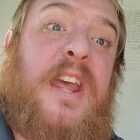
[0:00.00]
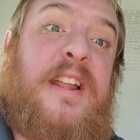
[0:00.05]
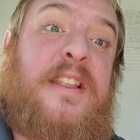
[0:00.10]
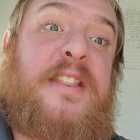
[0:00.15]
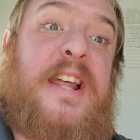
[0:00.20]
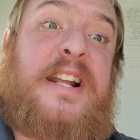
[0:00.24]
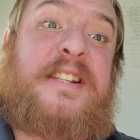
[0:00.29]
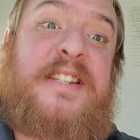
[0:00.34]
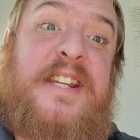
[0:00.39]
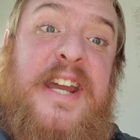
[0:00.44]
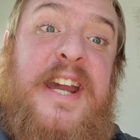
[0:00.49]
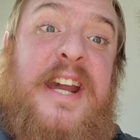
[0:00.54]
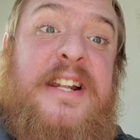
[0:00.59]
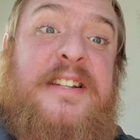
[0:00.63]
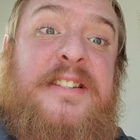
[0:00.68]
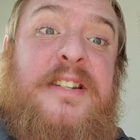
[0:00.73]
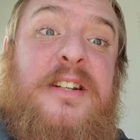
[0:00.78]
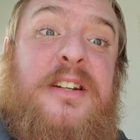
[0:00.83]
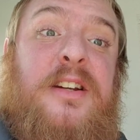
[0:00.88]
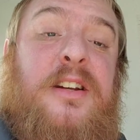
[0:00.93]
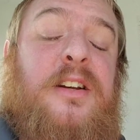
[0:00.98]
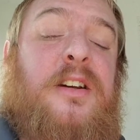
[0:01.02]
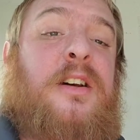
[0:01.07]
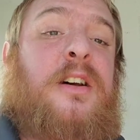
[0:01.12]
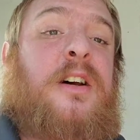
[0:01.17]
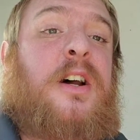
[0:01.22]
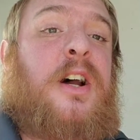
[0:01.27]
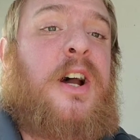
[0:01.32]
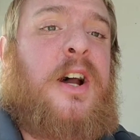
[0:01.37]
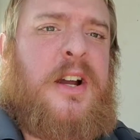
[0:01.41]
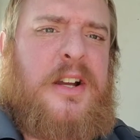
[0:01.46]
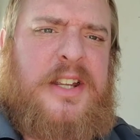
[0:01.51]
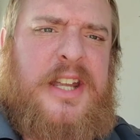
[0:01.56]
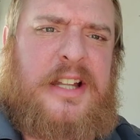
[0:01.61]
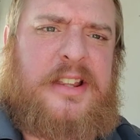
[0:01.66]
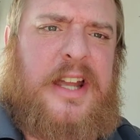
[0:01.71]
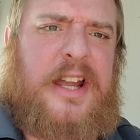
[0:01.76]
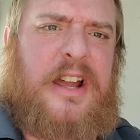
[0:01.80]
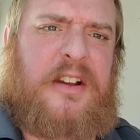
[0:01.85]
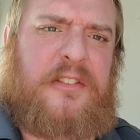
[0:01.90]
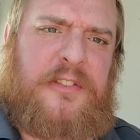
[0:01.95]
That's it.
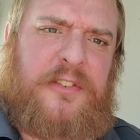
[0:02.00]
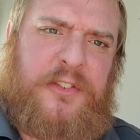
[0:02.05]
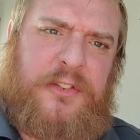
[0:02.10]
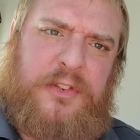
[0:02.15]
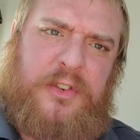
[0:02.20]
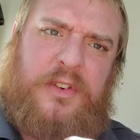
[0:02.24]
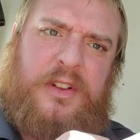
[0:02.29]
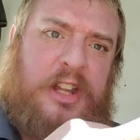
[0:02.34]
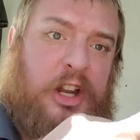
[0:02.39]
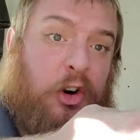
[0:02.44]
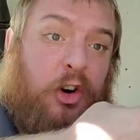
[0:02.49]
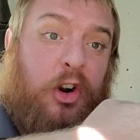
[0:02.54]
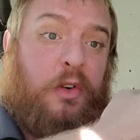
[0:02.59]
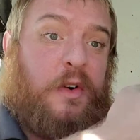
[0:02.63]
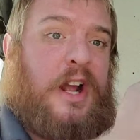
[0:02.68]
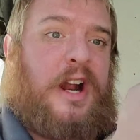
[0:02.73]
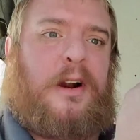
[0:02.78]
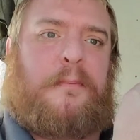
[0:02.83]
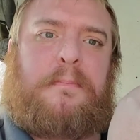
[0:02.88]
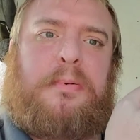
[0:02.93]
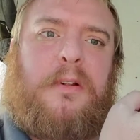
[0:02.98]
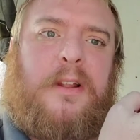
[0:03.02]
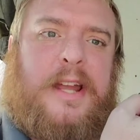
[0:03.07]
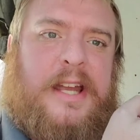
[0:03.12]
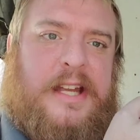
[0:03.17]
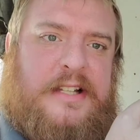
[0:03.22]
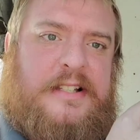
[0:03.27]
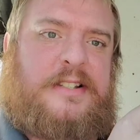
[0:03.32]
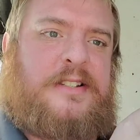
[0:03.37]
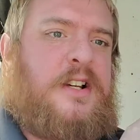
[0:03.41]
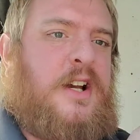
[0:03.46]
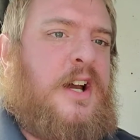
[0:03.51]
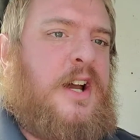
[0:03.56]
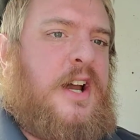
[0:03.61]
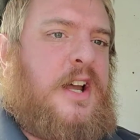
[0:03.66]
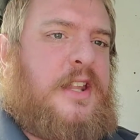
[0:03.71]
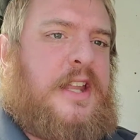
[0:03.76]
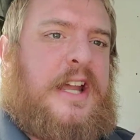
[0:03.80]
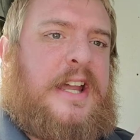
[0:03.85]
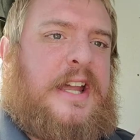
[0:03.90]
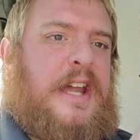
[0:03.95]
Yet they get their own airplanes.
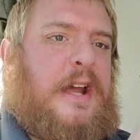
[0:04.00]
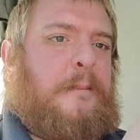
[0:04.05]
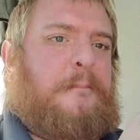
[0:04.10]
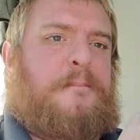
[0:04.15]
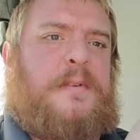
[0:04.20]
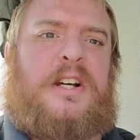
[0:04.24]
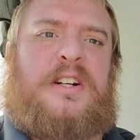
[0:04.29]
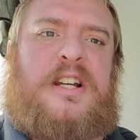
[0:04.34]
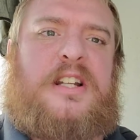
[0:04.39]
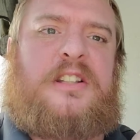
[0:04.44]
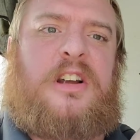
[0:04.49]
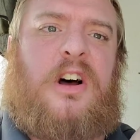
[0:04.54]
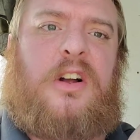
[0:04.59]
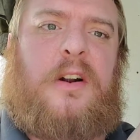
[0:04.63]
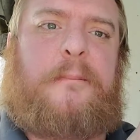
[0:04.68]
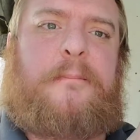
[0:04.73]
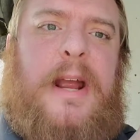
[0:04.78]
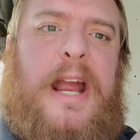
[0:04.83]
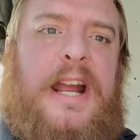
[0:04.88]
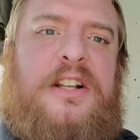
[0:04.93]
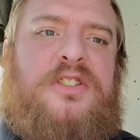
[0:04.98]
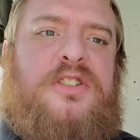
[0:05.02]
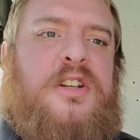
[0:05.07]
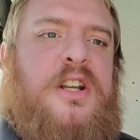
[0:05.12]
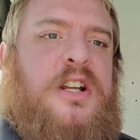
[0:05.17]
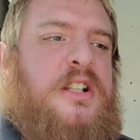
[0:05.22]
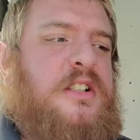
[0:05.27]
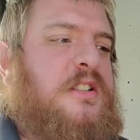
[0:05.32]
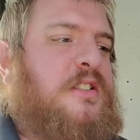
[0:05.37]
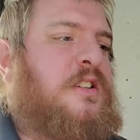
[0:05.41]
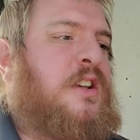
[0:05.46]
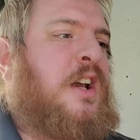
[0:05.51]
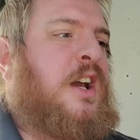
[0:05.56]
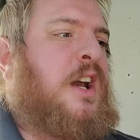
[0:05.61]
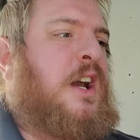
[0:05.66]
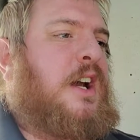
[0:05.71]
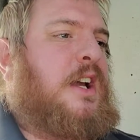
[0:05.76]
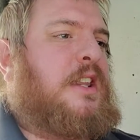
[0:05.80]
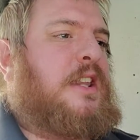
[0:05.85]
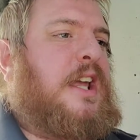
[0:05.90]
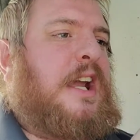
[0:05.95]
They get million-dollar mansions.
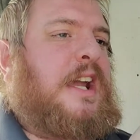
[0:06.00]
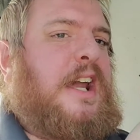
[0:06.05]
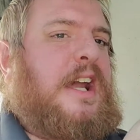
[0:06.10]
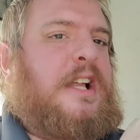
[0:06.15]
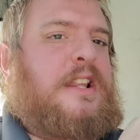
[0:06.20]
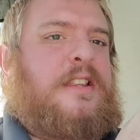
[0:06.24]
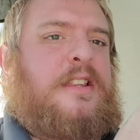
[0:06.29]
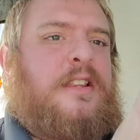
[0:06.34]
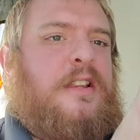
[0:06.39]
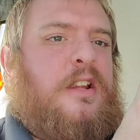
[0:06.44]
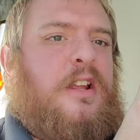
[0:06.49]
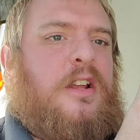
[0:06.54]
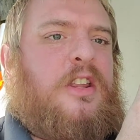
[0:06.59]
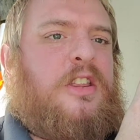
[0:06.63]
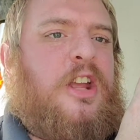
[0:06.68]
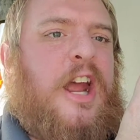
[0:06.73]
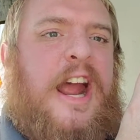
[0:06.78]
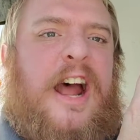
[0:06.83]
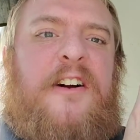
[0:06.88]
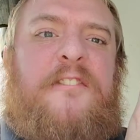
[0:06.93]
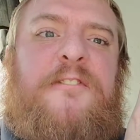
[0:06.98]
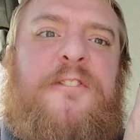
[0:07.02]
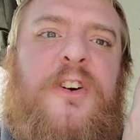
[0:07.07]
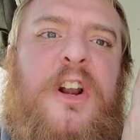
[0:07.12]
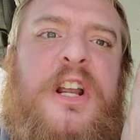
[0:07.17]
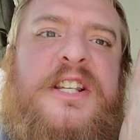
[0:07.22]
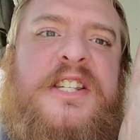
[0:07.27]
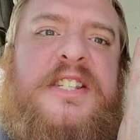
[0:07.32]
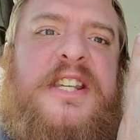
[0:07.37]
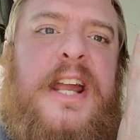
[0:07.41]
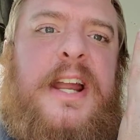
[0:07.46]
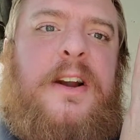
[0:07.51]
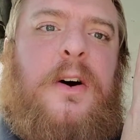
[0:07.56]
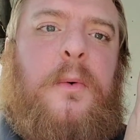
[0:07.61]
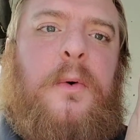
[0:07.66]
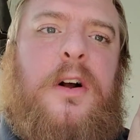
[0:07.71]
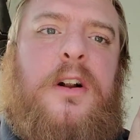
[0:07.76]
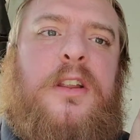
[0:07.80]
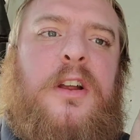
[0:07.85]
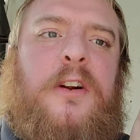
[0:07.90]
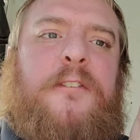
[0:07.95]
They get... Every single
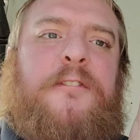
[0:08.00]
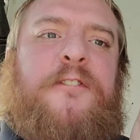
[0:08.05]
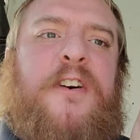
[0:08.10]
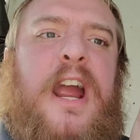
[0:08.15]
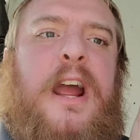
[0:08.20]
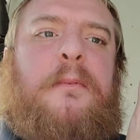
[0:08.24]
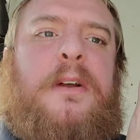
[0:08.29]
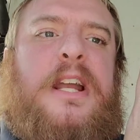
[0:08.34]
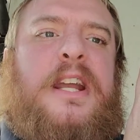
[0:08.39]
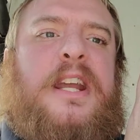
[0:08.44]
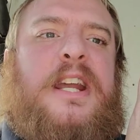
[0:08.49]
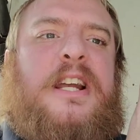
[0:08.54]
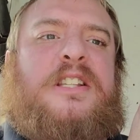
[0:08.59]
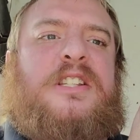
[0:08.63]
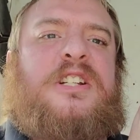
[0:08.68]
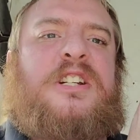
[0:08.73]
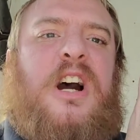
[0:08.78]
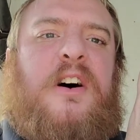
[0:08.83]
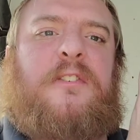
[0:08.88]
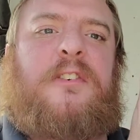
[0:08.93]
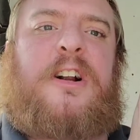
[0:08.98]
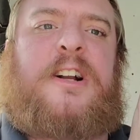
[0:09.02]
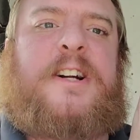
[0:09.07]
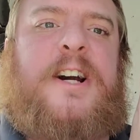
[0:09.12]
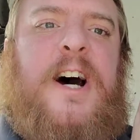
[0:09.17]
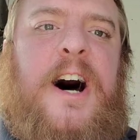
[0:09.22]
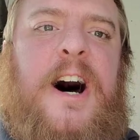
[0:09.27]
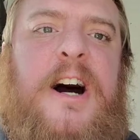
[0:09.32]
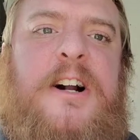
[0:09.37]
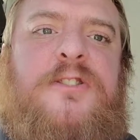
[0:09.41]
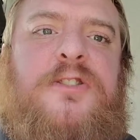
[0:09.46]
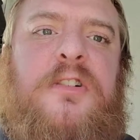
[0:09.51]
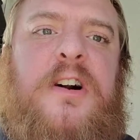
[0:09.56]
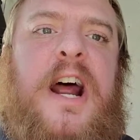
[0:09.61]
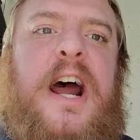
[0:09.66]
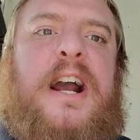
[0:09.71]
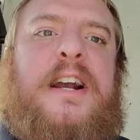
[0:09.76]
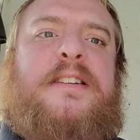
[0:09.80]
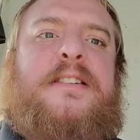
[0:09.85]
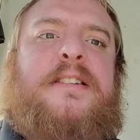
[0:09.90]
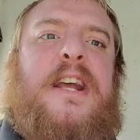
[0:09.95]
one of their family gets government
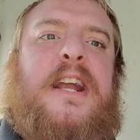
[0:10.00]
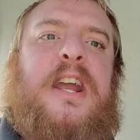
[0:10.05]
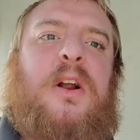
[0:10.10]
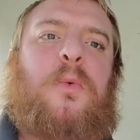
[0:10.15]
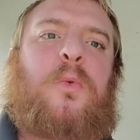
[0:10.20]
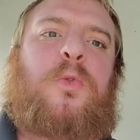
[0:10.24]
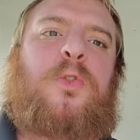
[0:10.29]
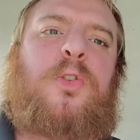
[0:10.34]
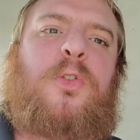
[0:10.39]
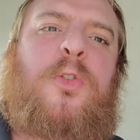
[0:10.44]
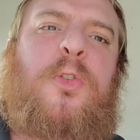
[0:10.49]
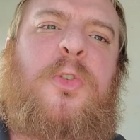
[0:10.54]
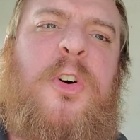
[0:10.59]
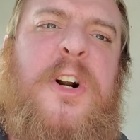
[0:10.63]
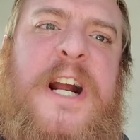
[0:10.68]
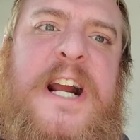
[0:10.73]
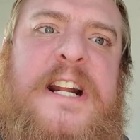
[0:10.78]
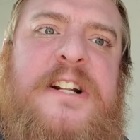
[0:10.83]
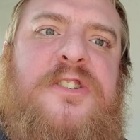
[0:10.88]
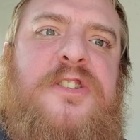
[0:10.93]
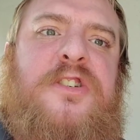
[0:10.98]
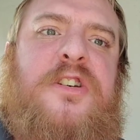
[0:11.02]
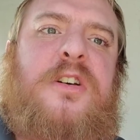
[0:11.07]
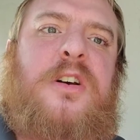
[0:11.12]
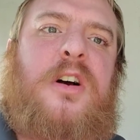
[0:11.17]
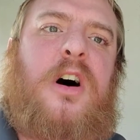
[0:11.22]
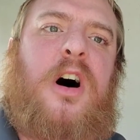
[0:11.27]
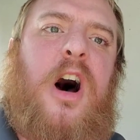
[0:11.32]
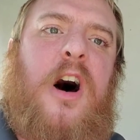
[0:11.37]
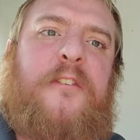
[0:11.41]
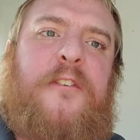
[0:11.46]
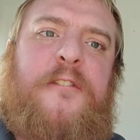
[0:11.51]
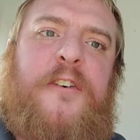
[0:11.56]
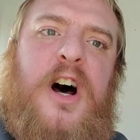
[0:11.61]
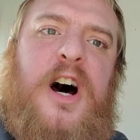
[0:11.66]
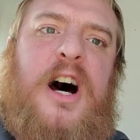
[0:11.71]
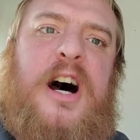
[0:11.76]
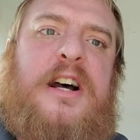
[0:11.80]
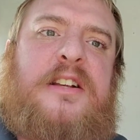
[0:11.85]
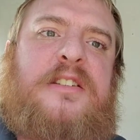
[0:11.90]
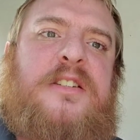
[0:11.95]
contracts, and they get rich off of
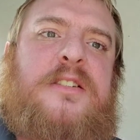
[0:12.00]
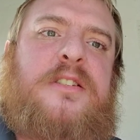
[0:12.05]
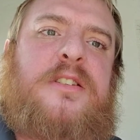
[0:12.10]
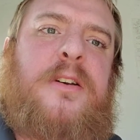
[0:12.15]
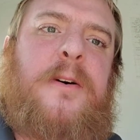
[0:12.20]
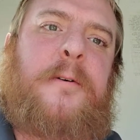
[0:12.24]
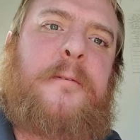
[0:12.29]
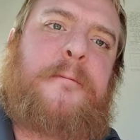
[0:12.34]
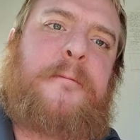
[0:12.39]
us.